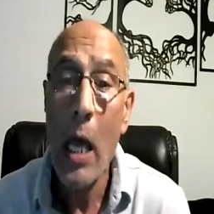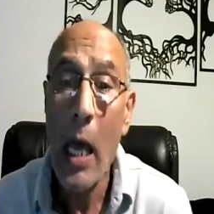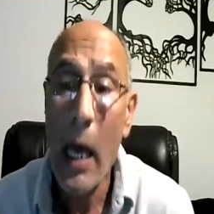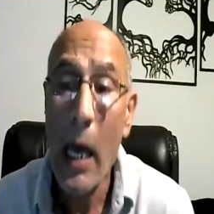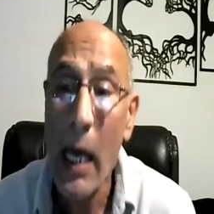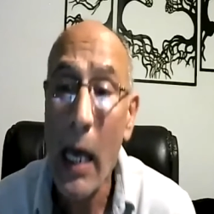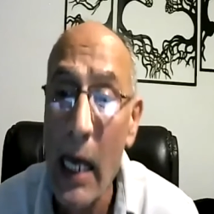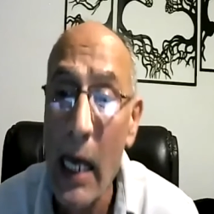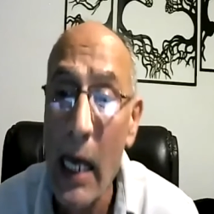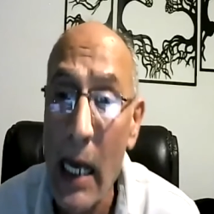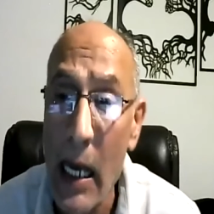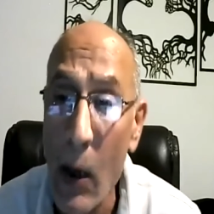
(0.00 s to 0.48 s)

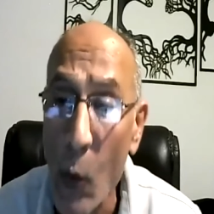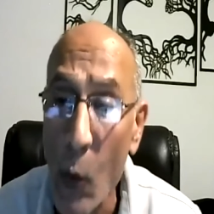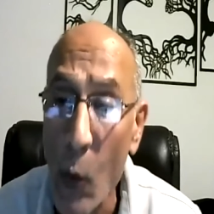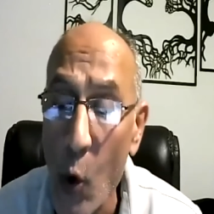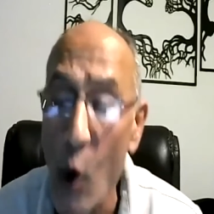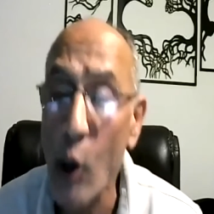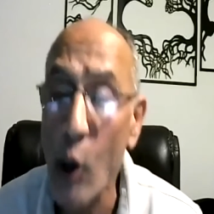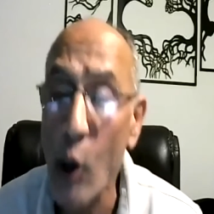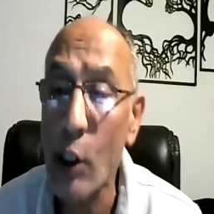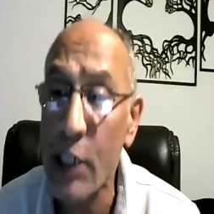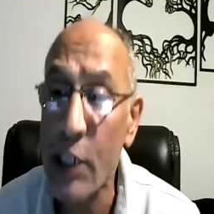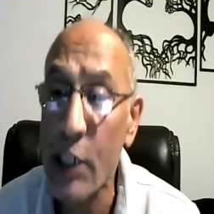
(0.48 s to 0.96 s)
uh,
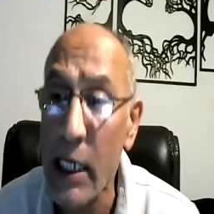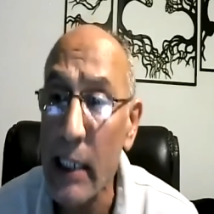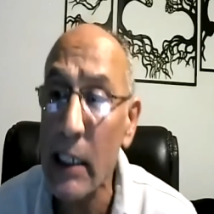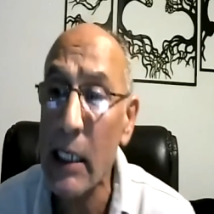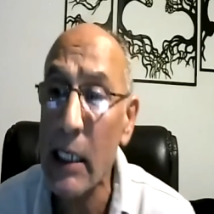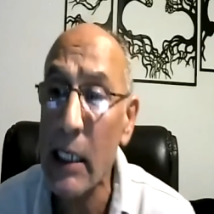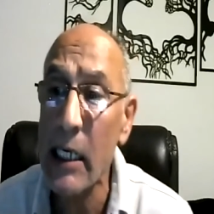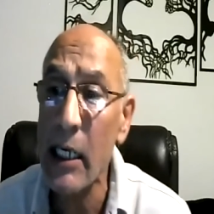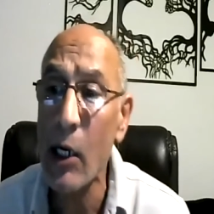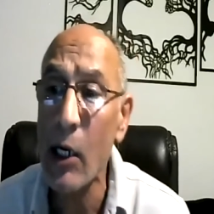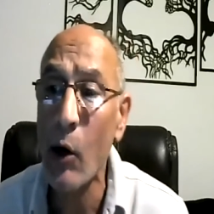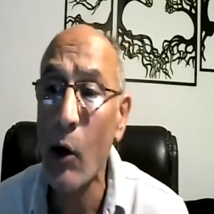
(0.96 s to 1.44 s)
walk
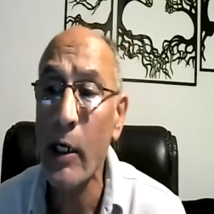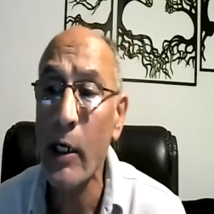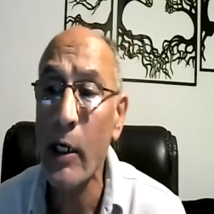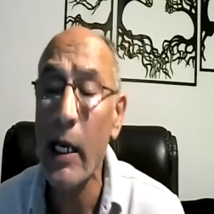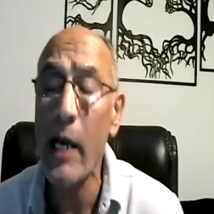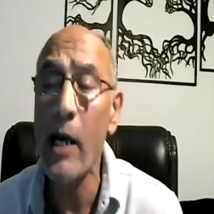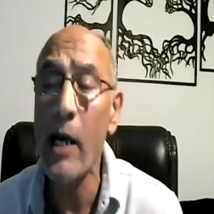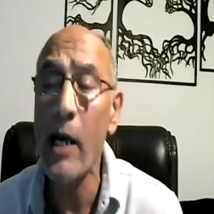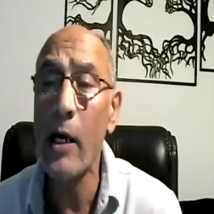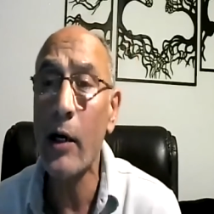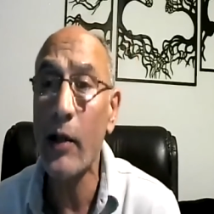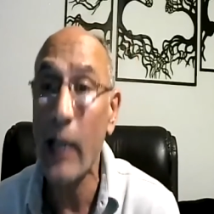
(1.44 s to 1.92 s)
gently on
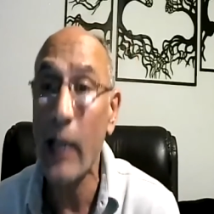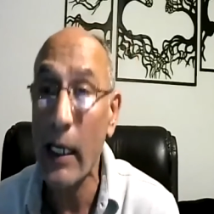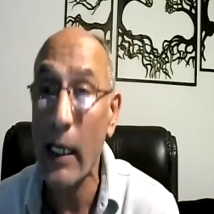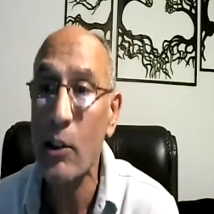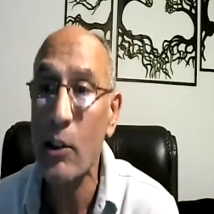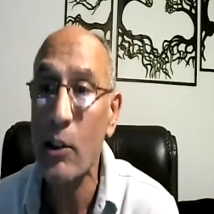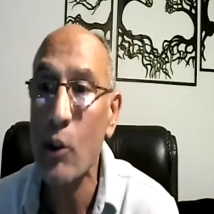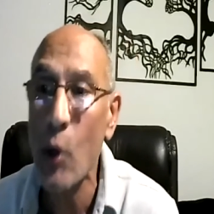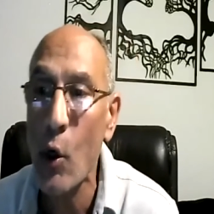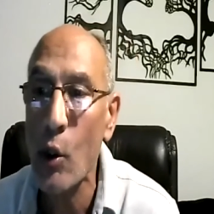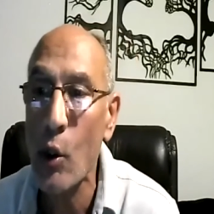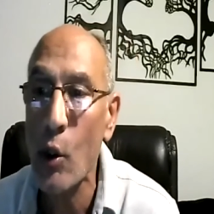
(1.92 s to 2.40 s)
earth, and
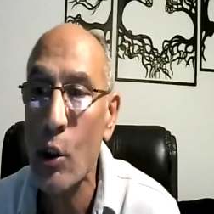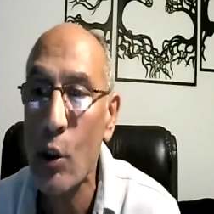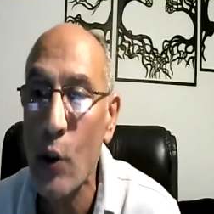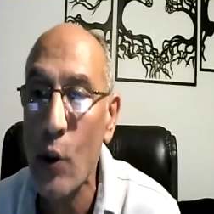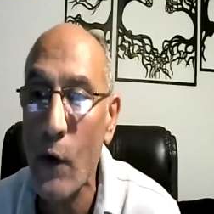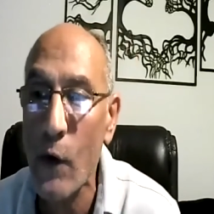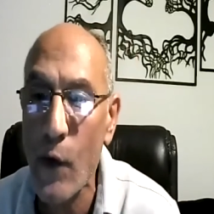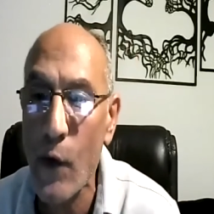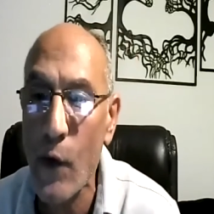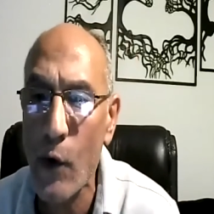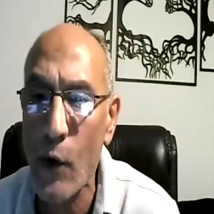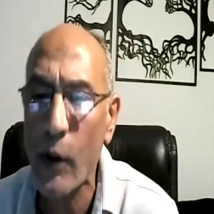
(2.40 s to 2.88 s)
so on and so
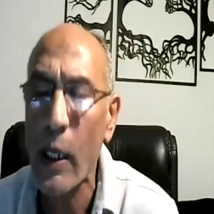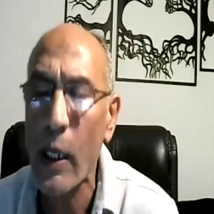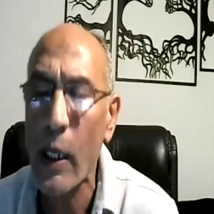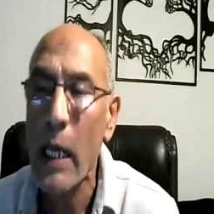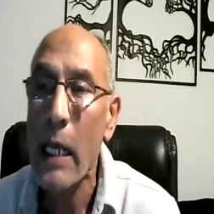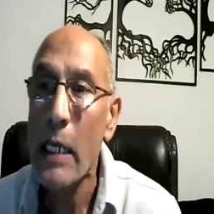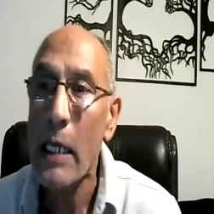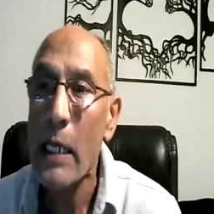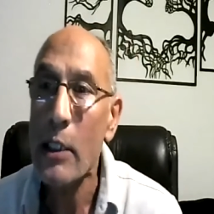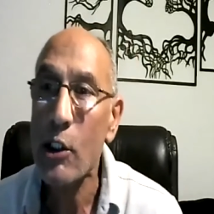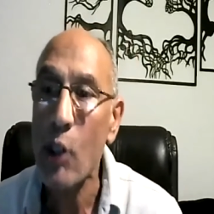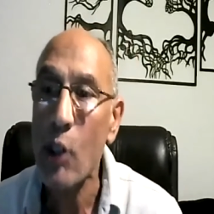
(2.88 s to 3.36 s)
forth.
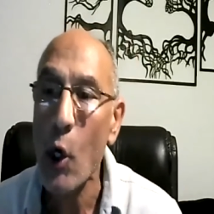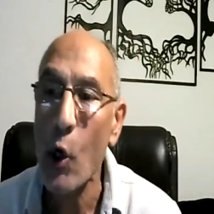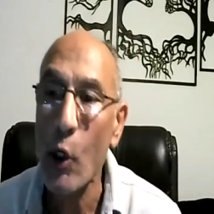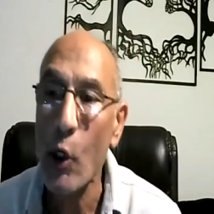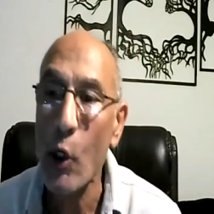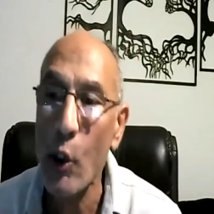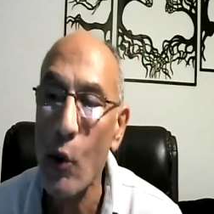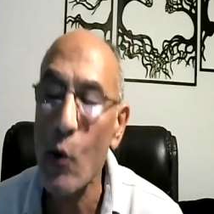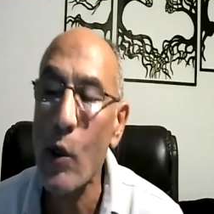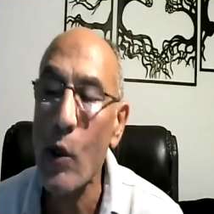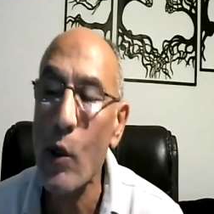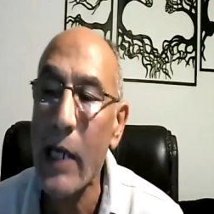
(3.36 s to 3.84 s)
So
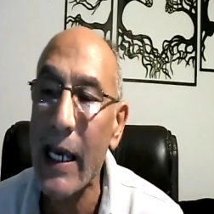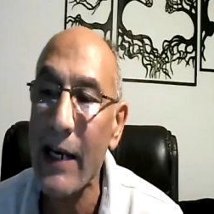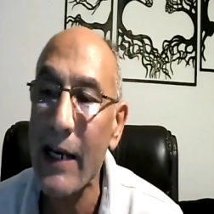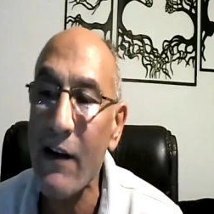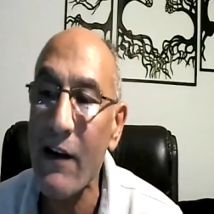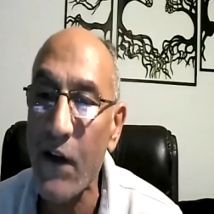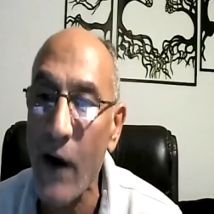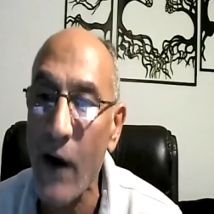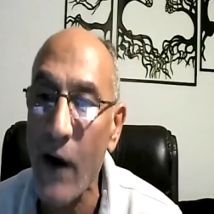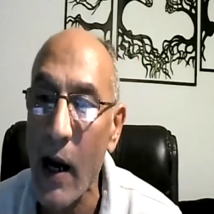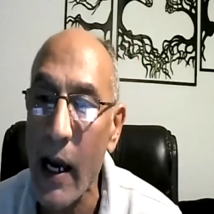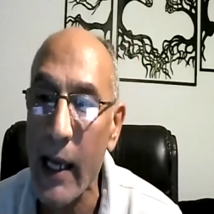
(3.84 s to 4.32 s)
you can
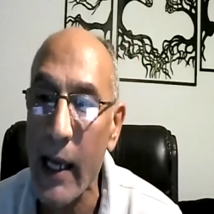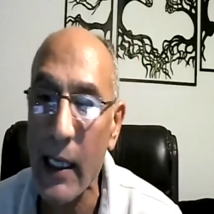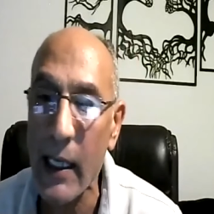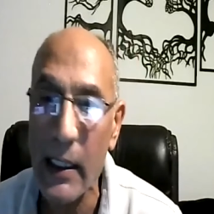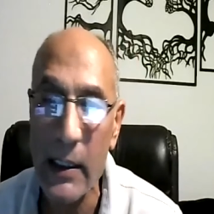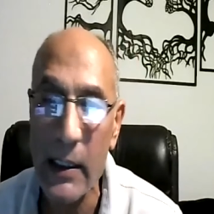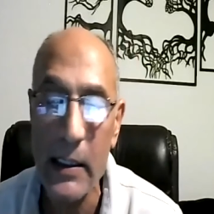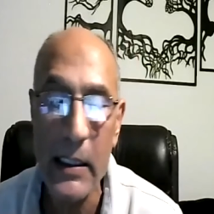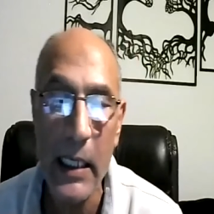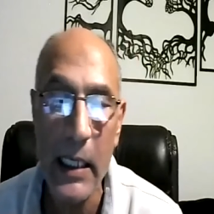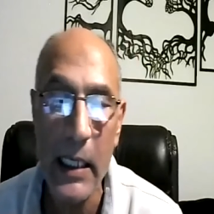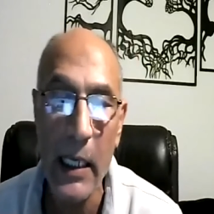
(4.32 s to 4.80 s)

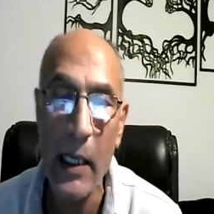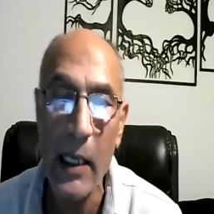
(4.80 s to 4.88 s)
find